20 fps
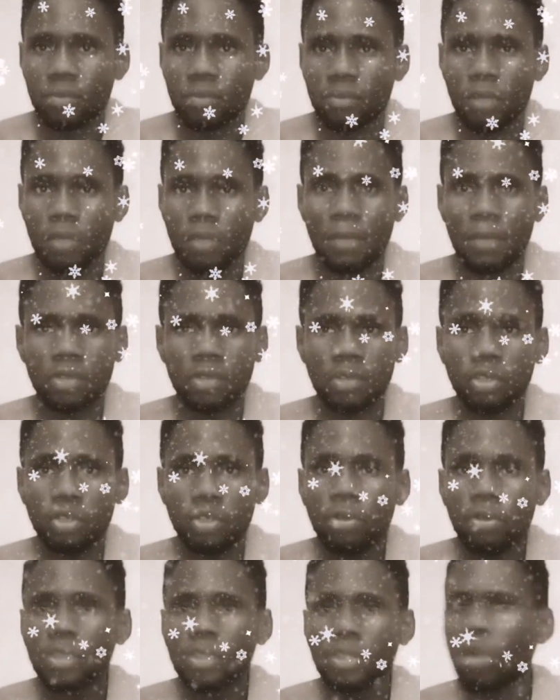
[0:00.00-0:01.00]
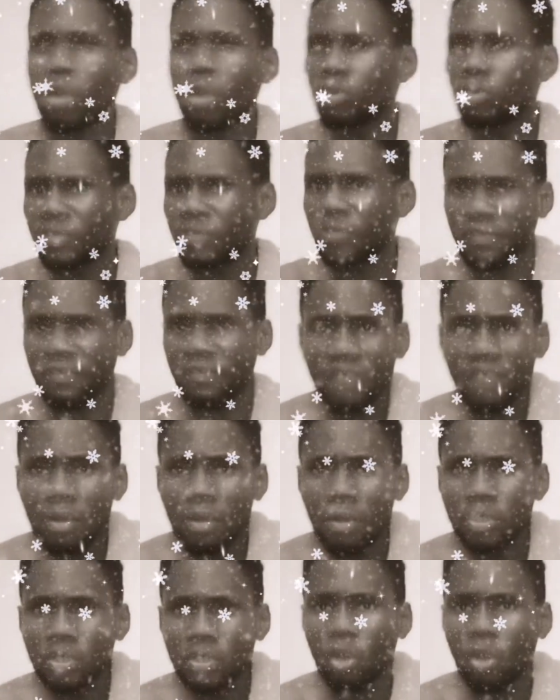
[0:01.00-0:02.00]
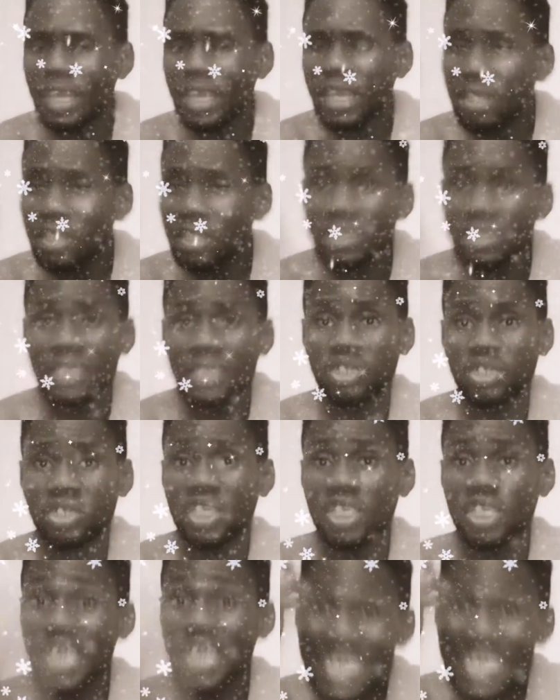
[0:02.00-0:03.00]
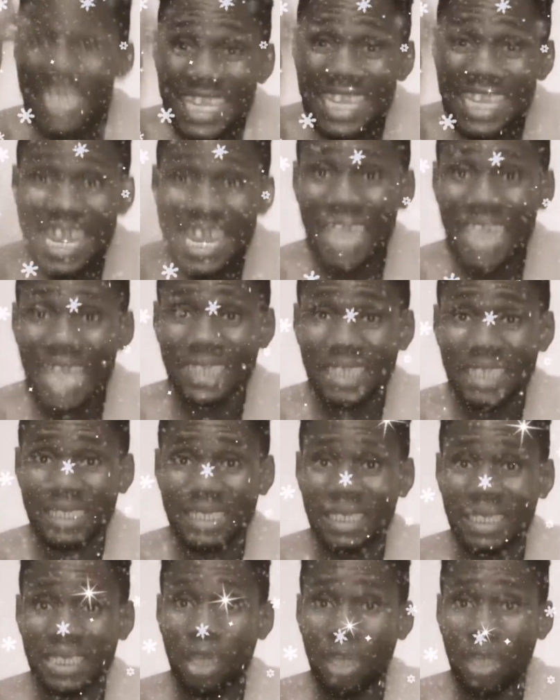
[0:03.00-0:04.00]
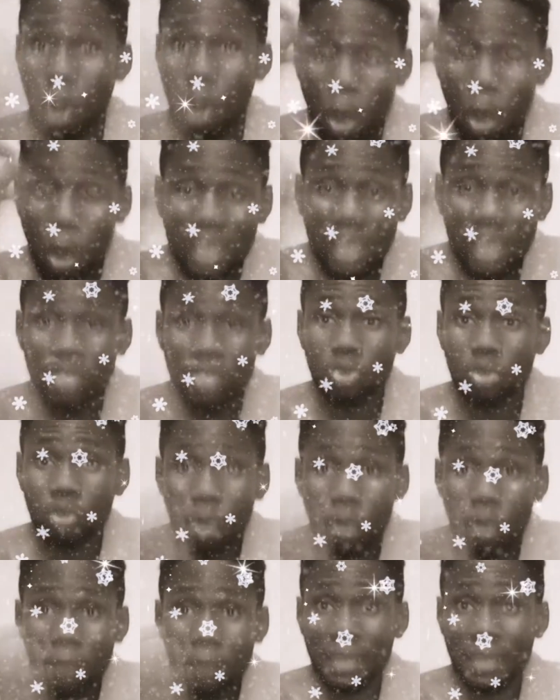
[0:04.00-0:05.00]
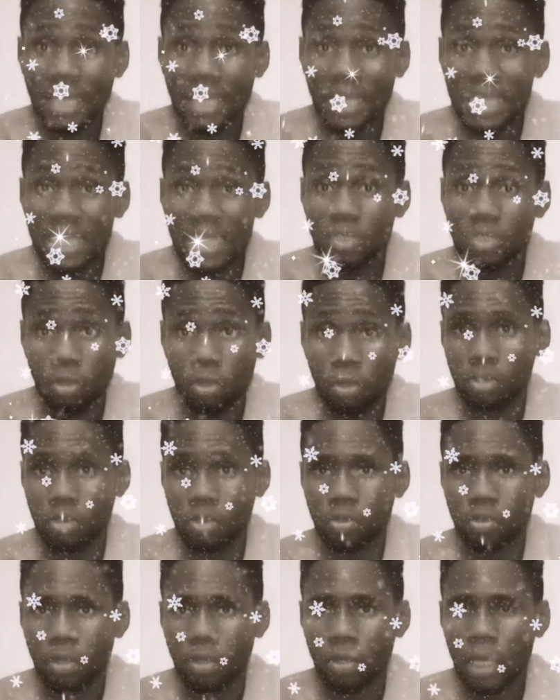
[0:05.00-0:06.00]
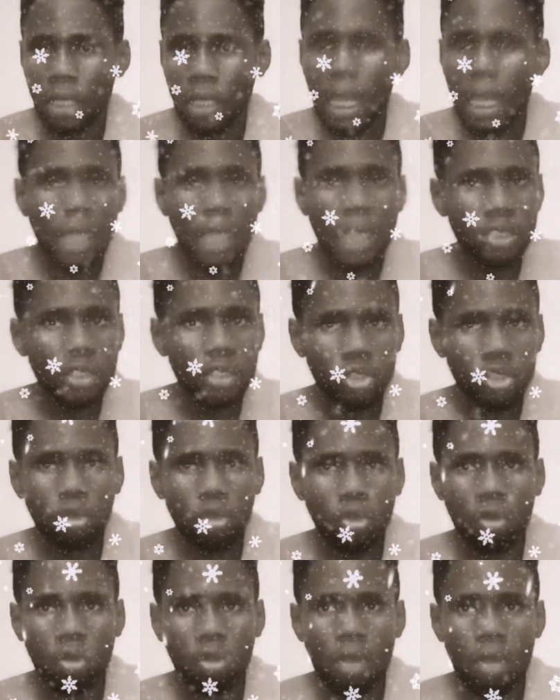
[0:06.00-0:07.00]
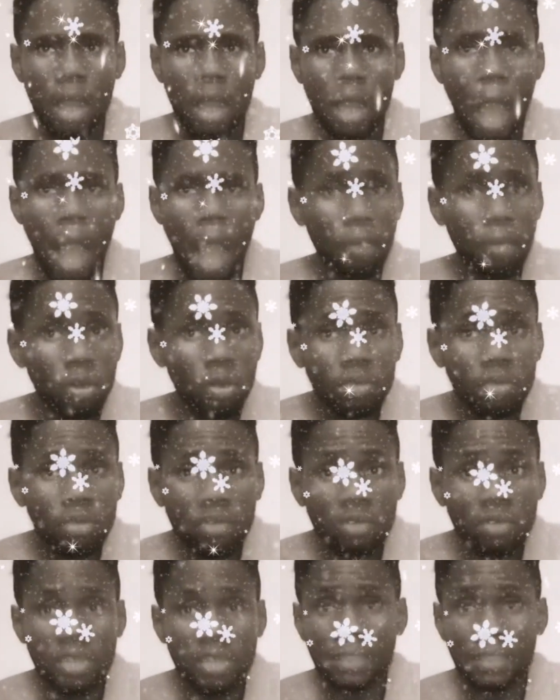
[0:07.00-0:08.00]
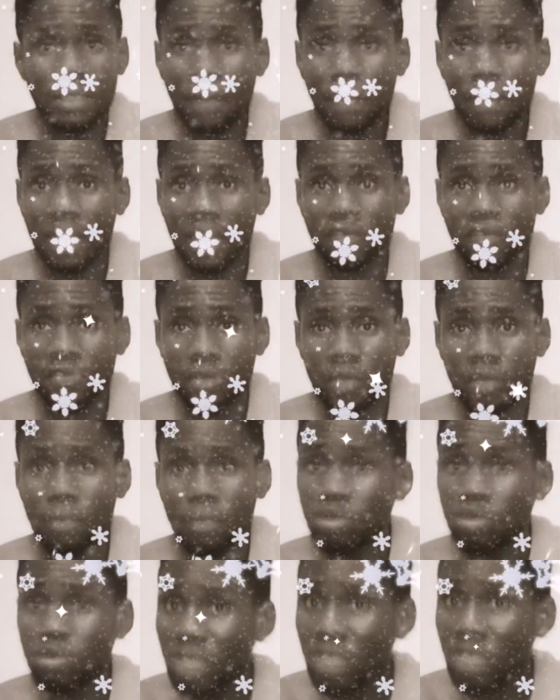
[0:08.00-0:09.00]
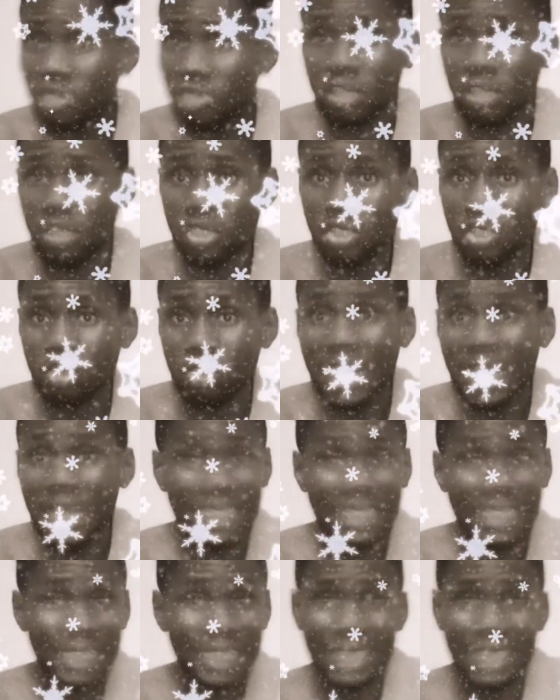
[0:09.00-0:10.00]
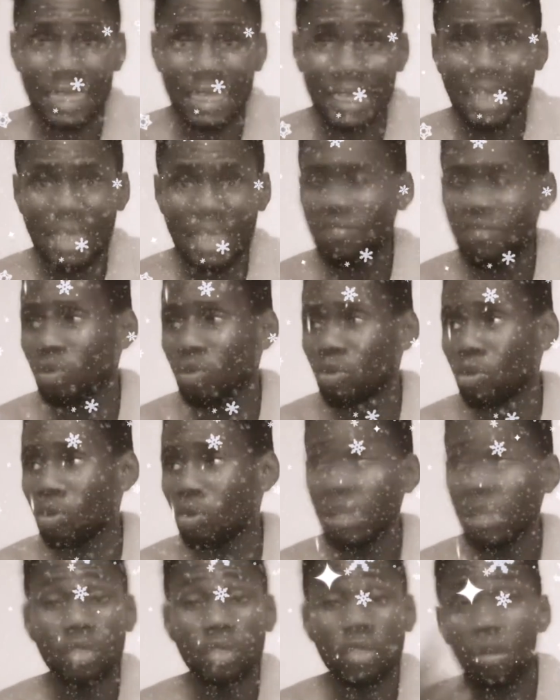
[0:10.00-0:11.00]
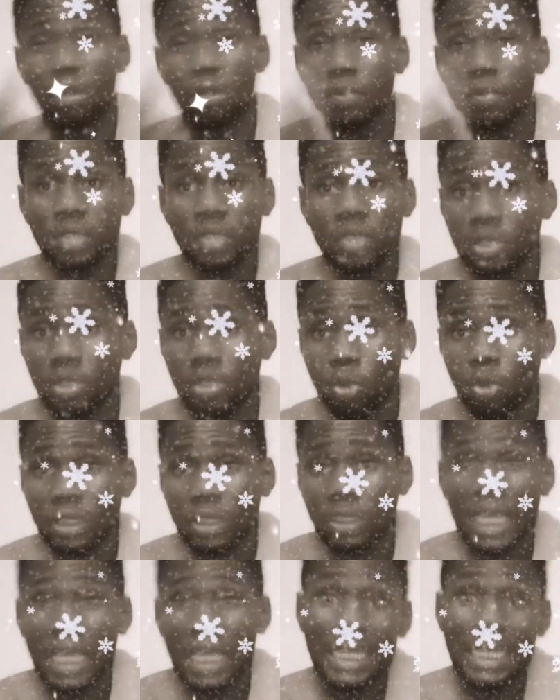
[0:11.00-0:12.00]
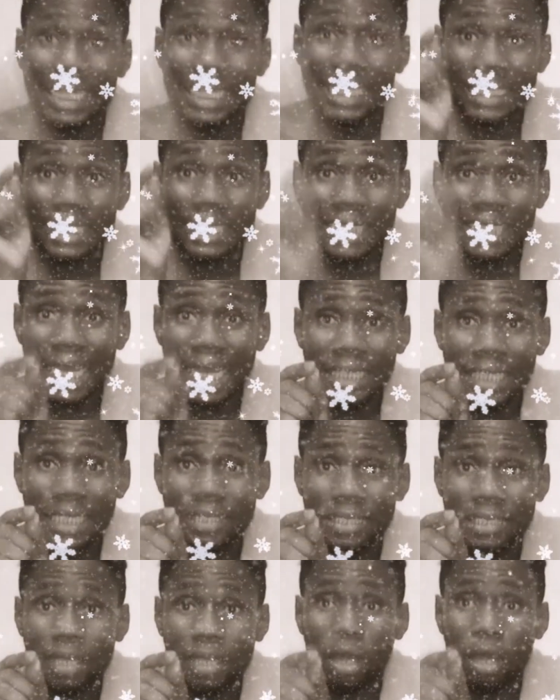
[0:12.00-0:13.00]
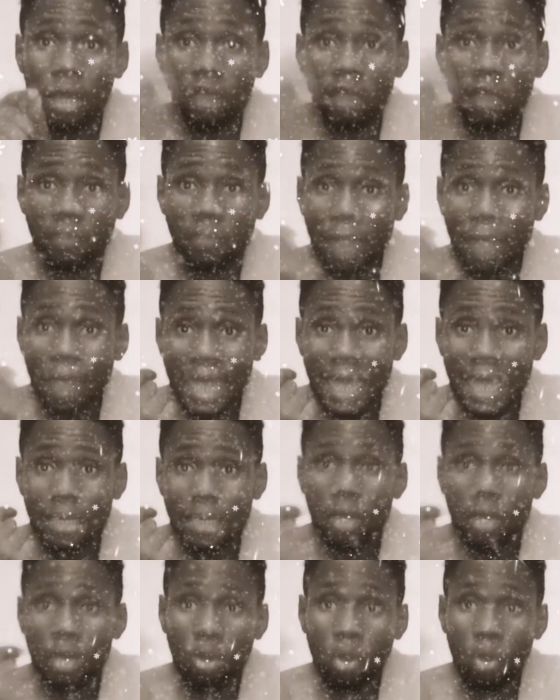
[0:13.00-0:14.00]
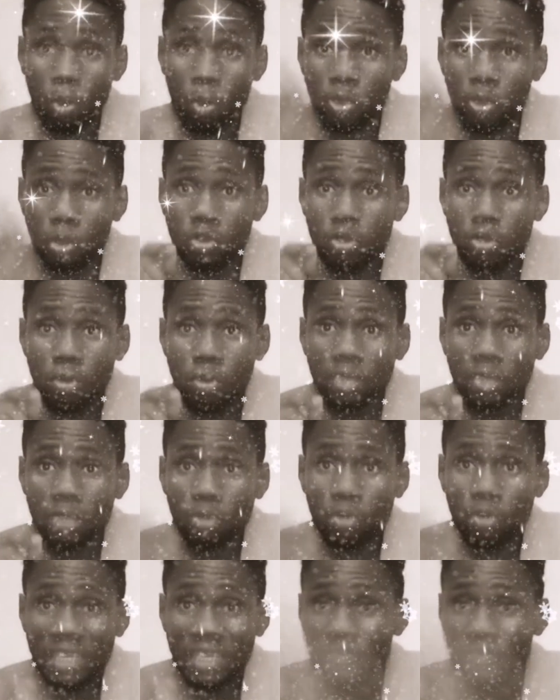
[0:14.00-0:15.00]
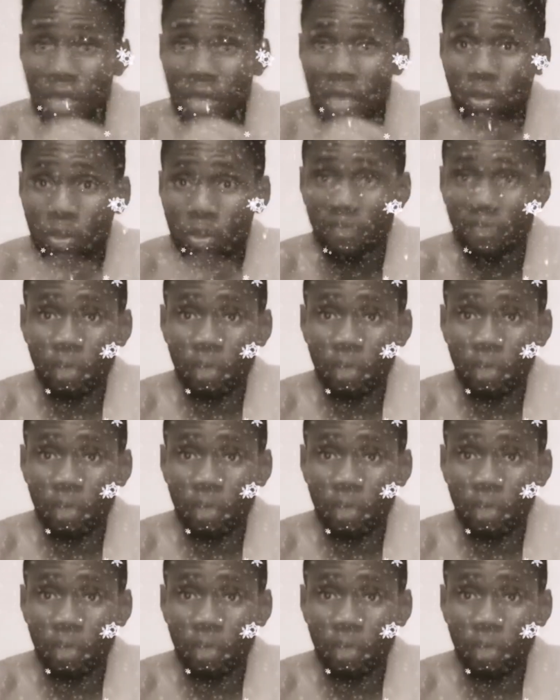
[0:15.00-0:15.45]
malodorous or deleterious or heinous energy next or into what my kids want to do. Sure, I'm going to create a balance for them between education and their talent. After all, the Holy Book says what? That the talent of a man will do what? Will make way for